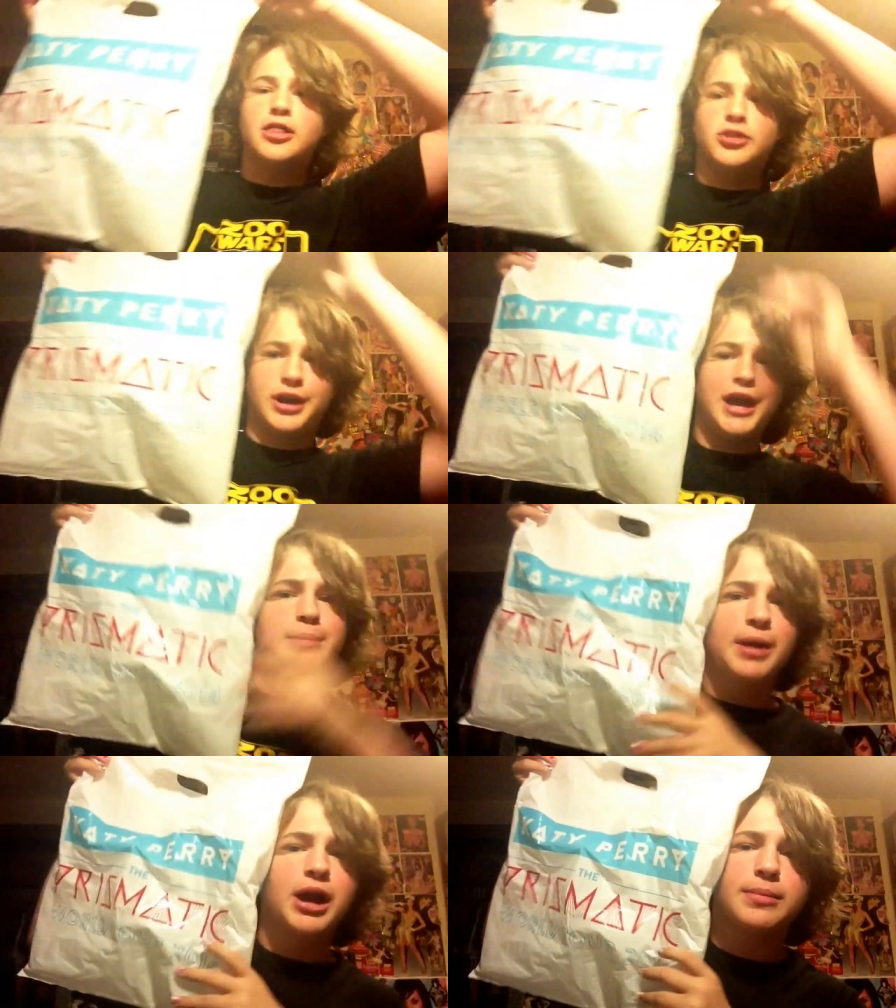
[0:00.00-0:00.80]
They're Katy
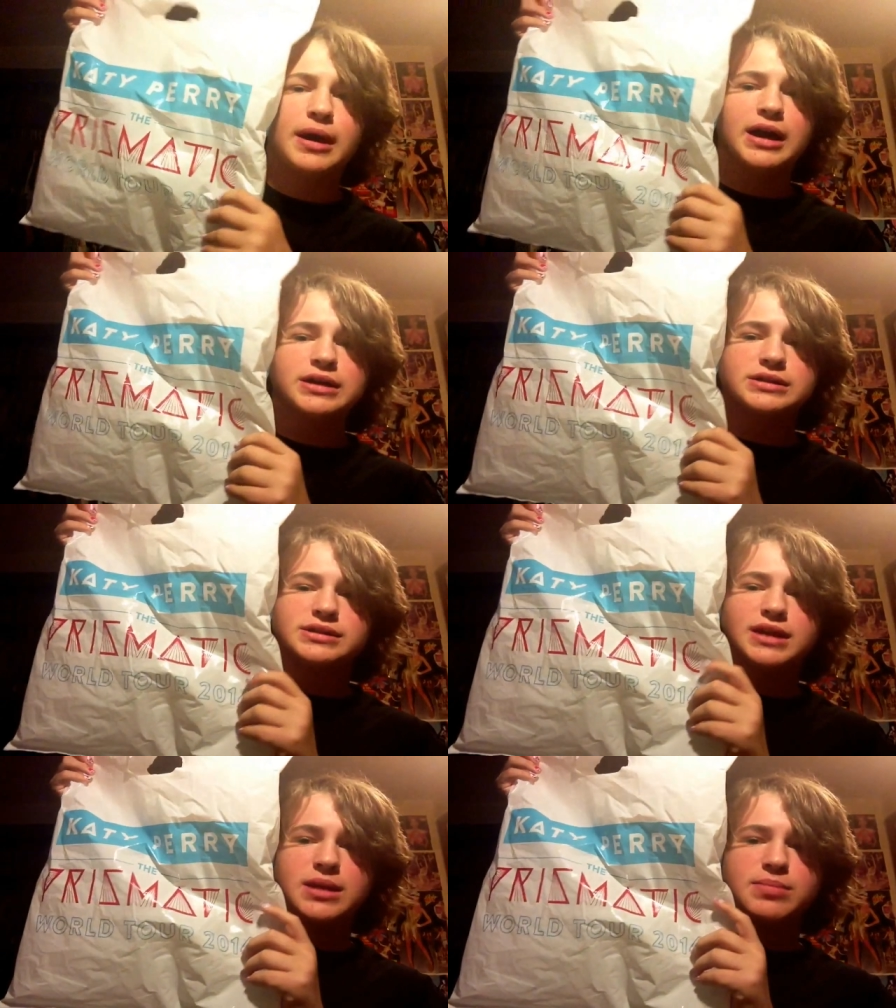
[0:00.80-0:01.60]
Perry bags. It's
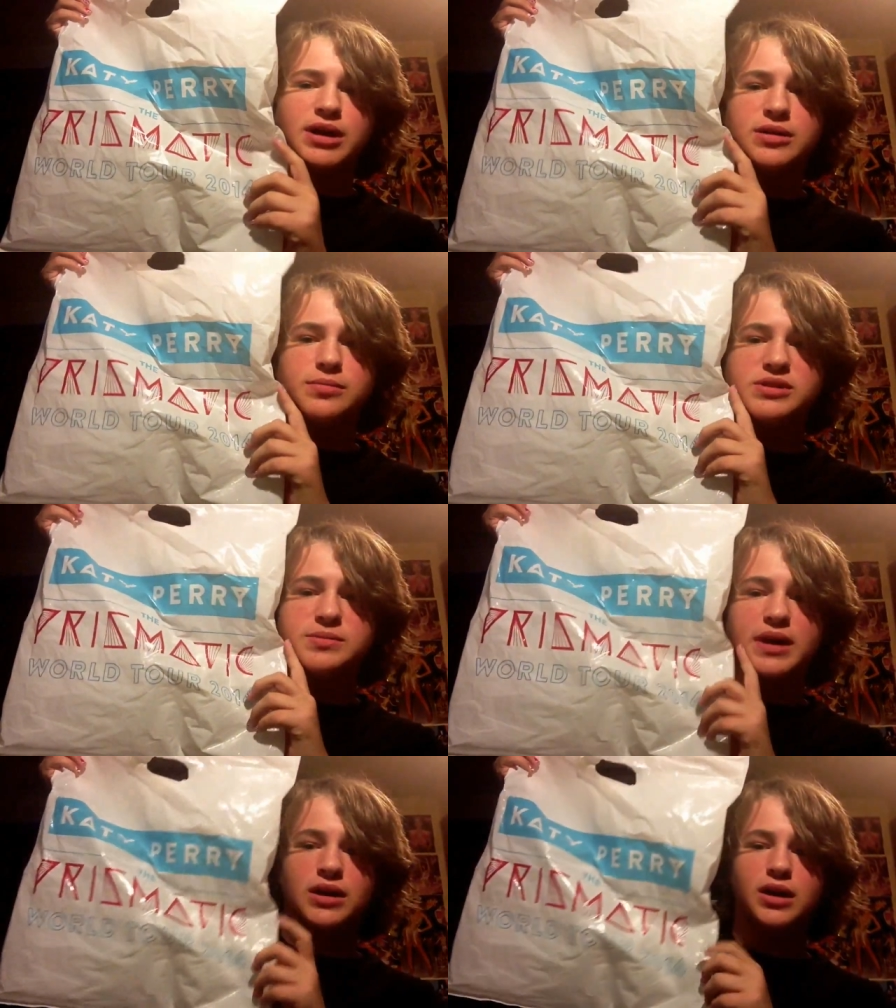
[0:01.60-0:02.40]
Katy Perry, the
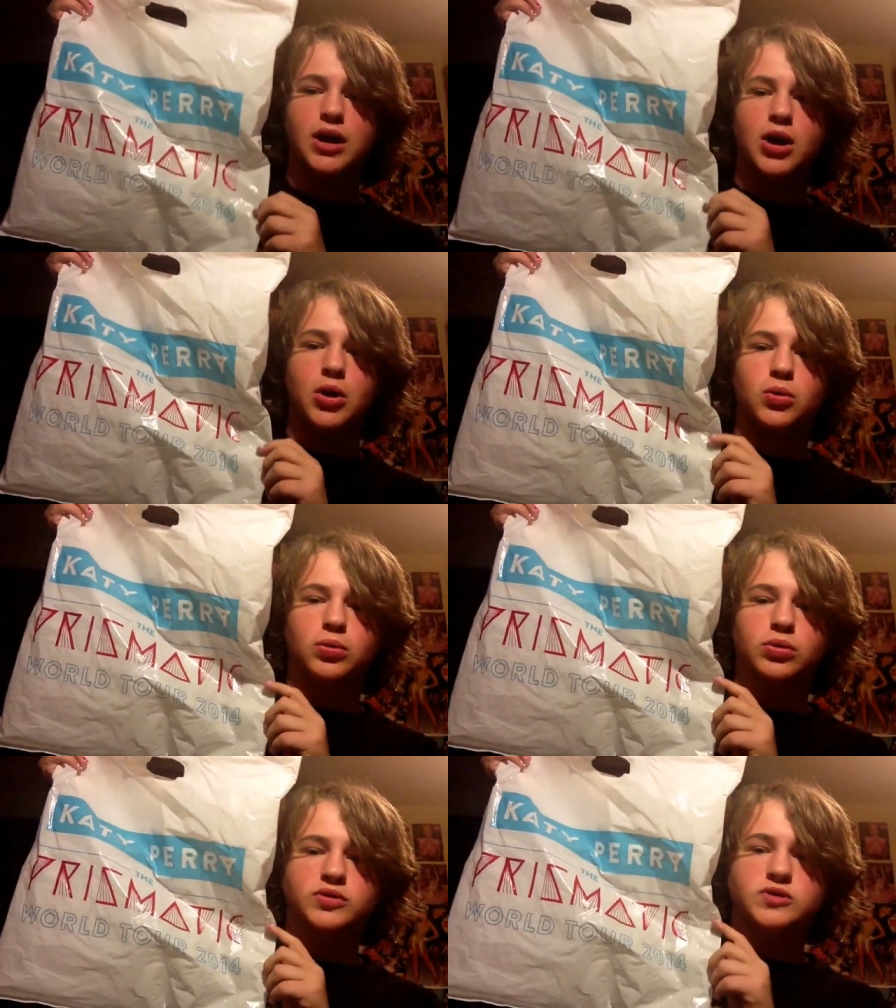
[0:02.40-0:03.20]
Prismatic
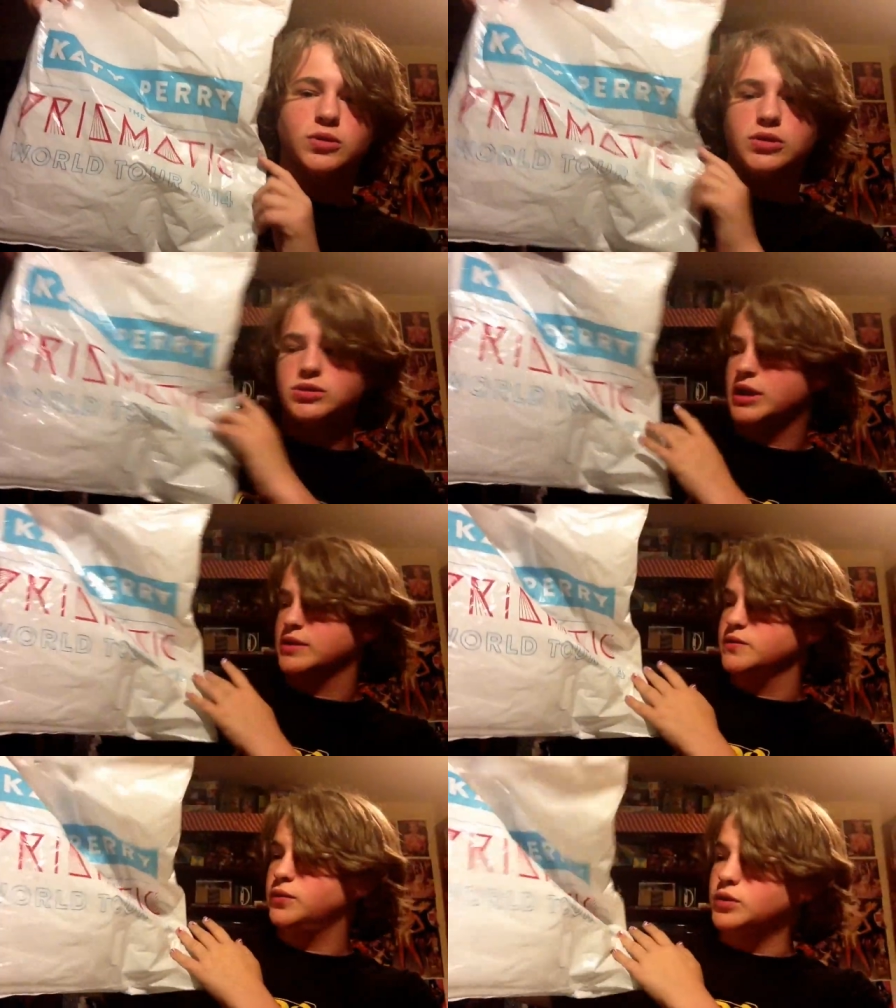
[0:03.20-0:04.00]
World Tour
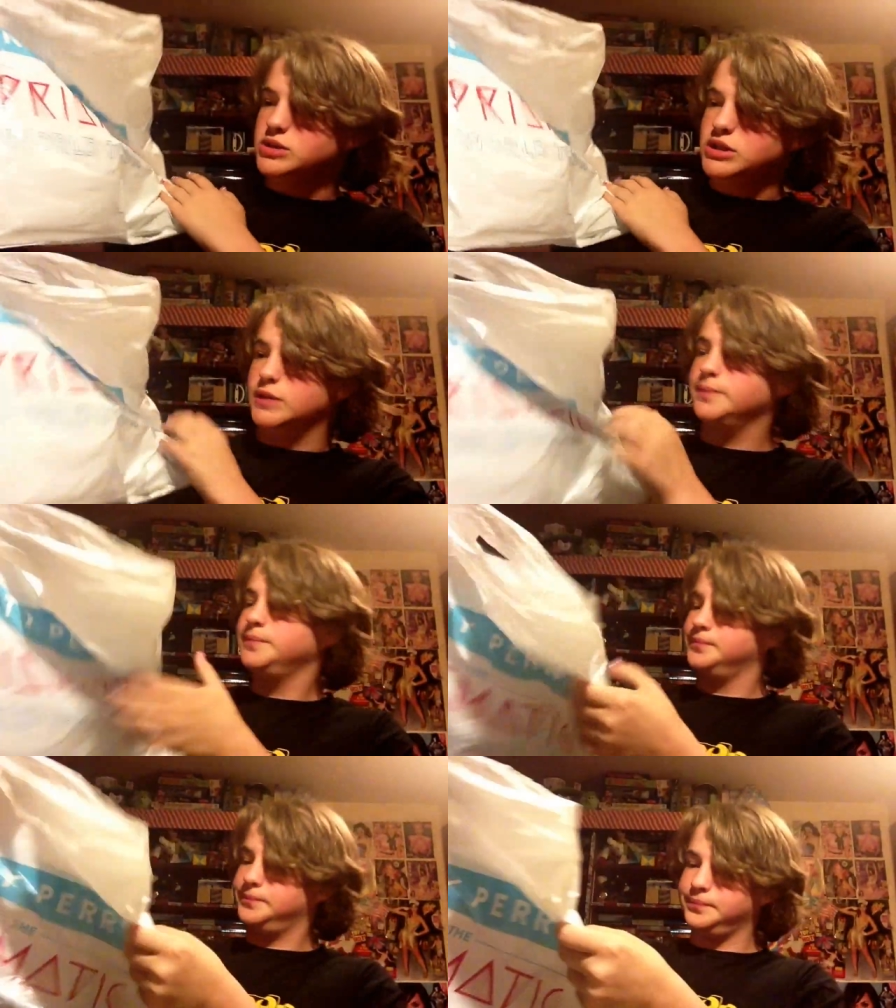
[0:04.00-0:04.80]
2014.
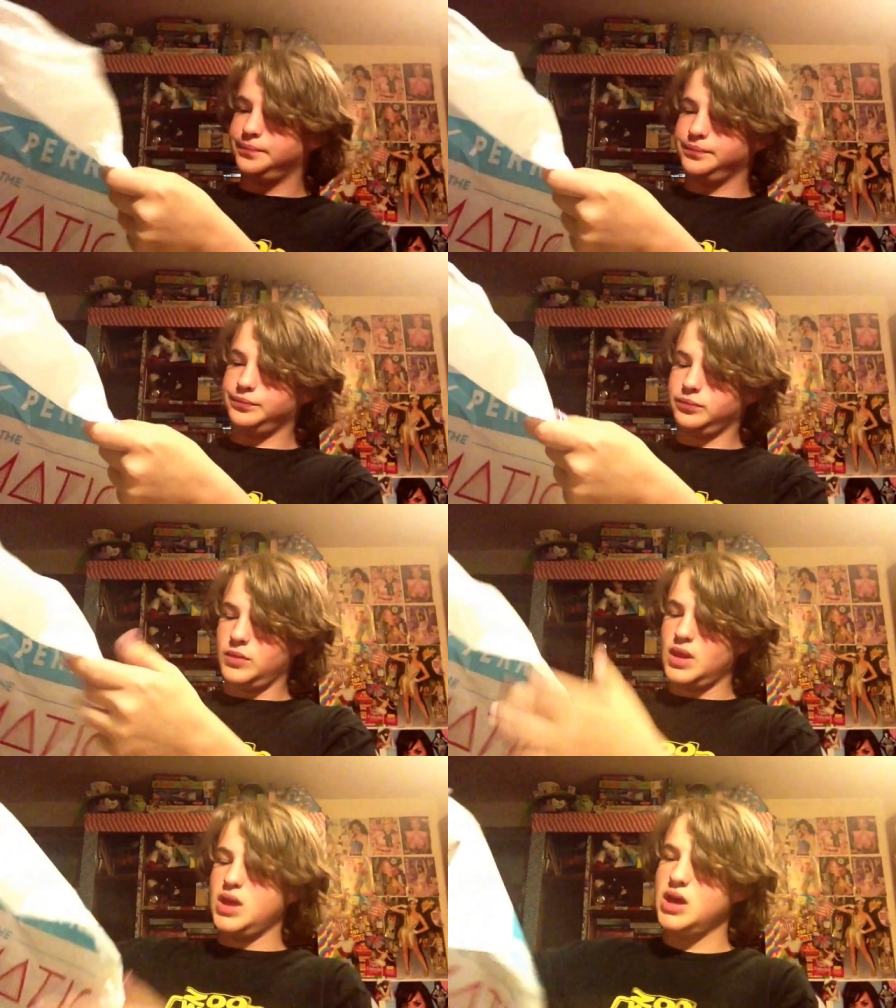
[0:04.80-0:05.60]

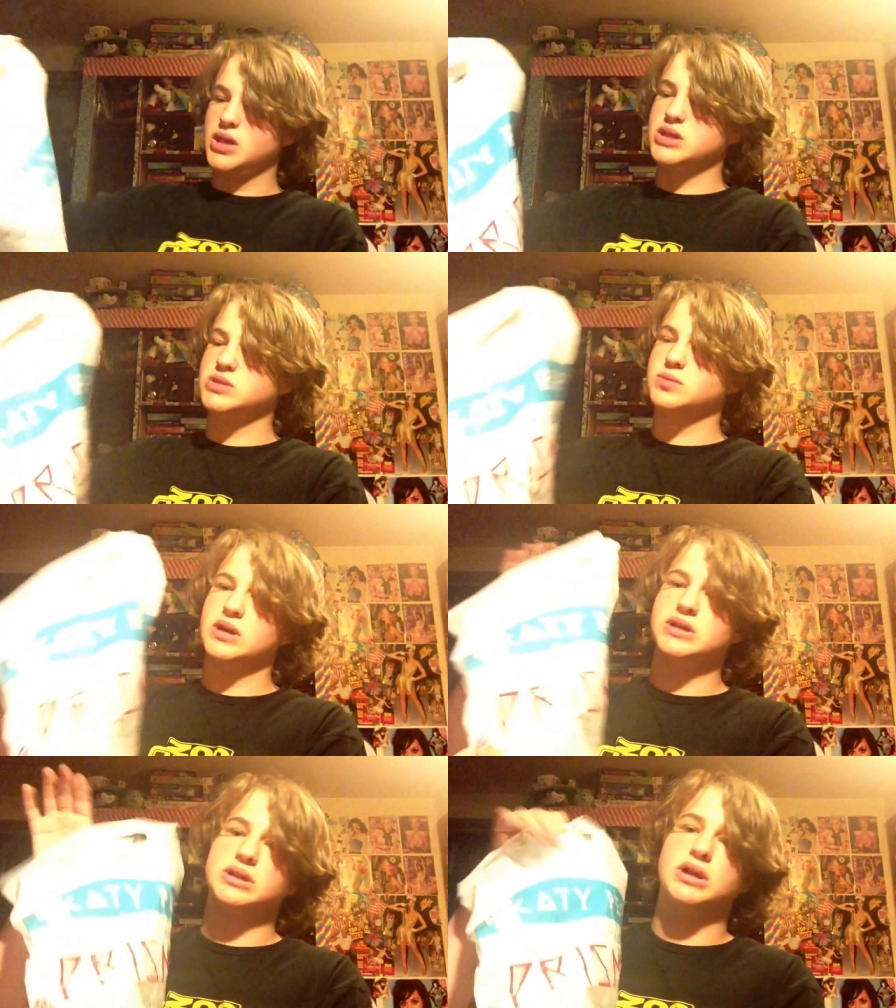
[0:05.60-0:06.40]
This one
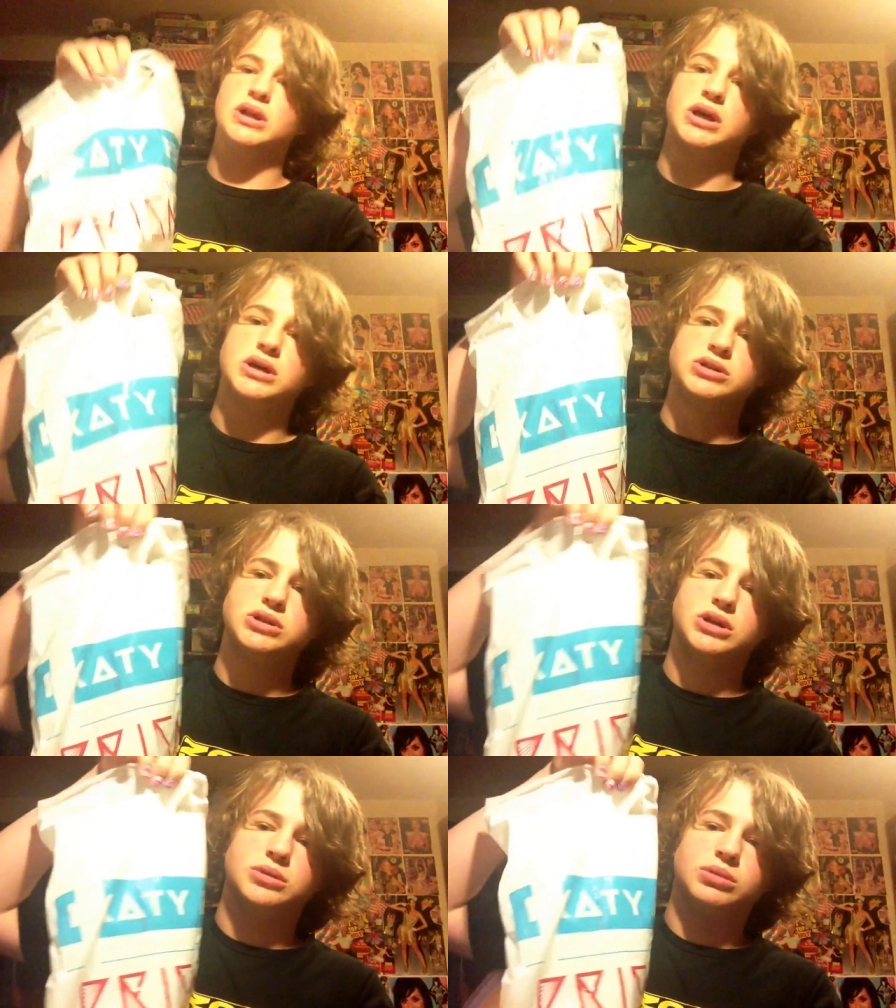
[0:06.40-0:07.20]
has a glitch
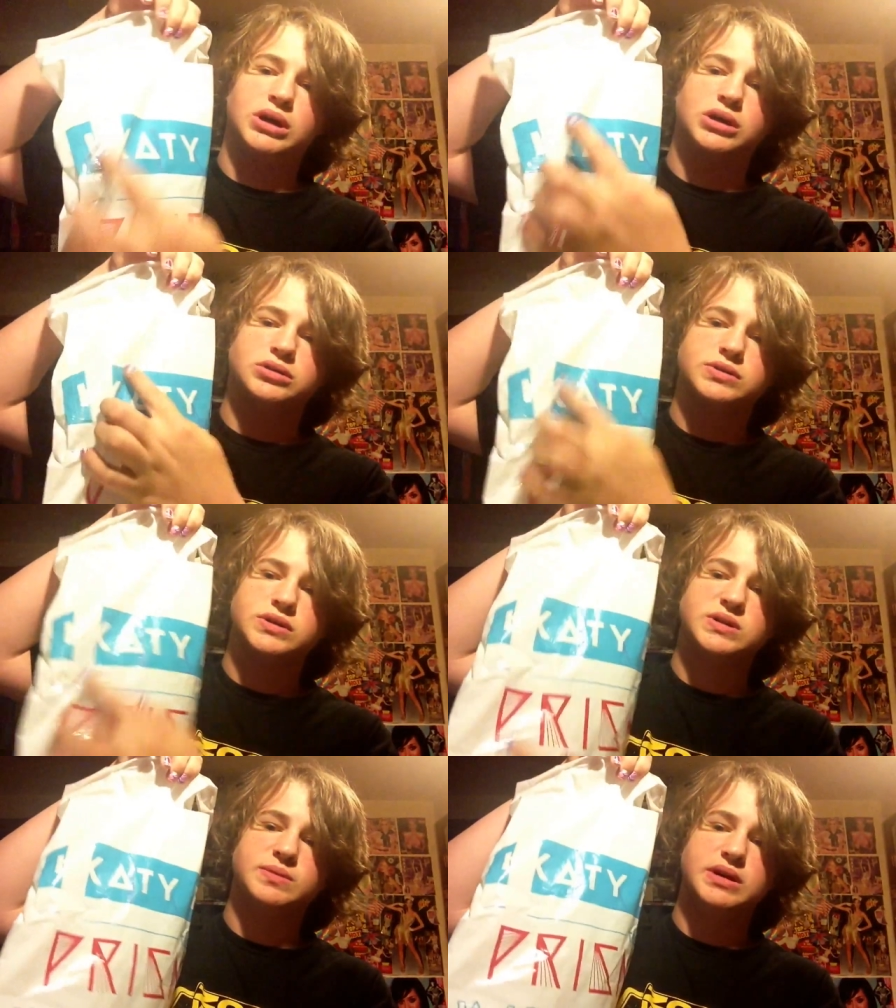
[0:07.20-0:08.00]
on the back. There's
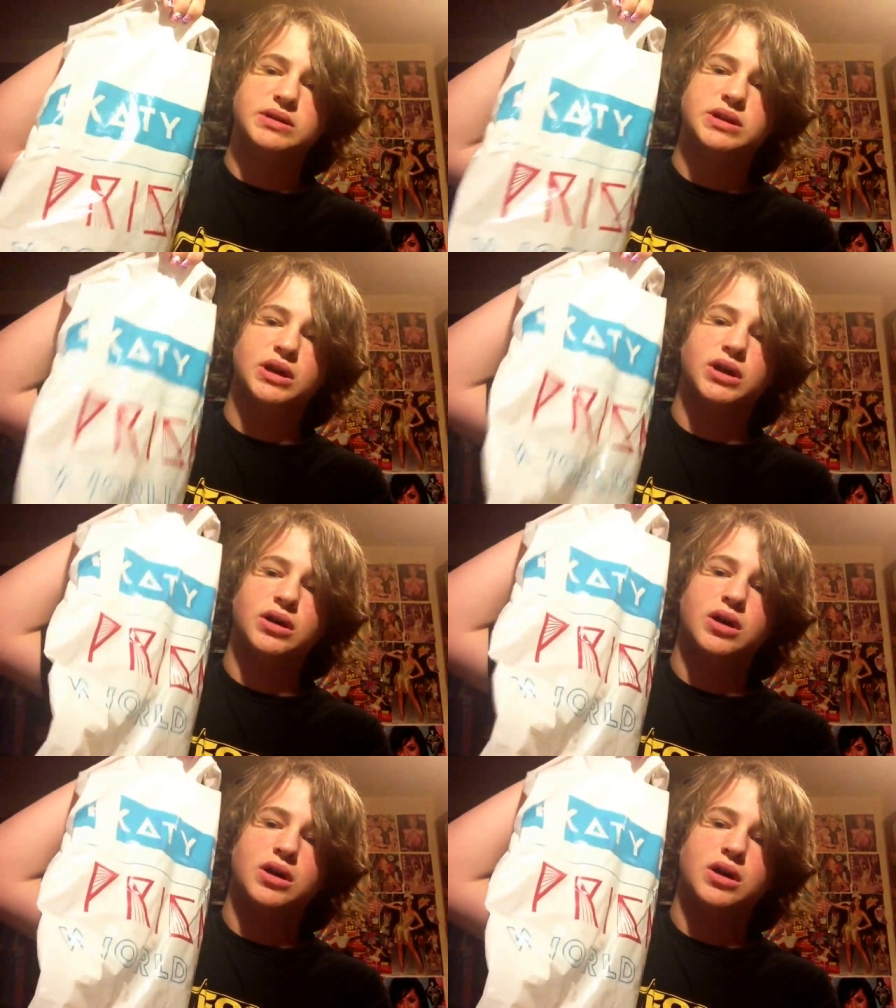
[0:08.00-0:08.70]
space there.